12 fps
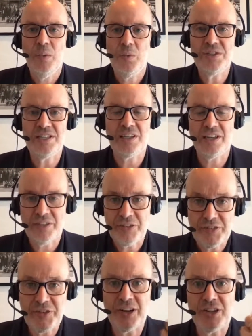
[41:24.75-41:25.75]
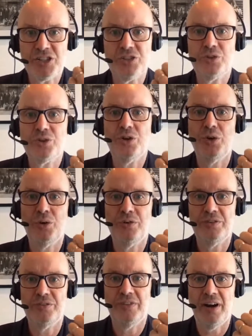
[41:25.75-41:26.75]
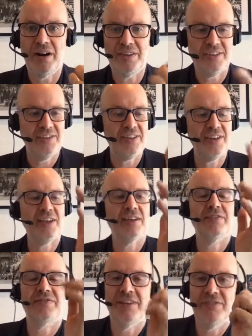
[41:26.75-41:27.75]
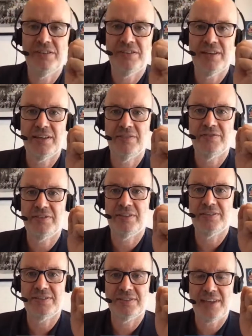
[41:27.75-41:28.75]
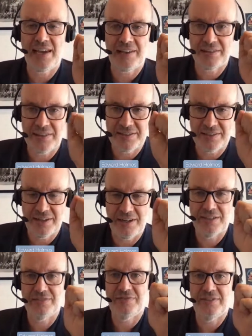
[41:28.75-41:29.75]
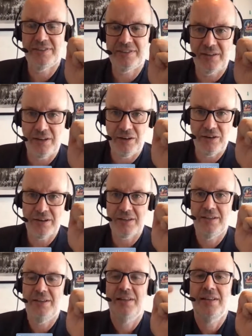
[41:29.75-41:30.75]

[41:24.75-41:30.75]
which is like the functional core of the virus, if you think of the cell as the lock,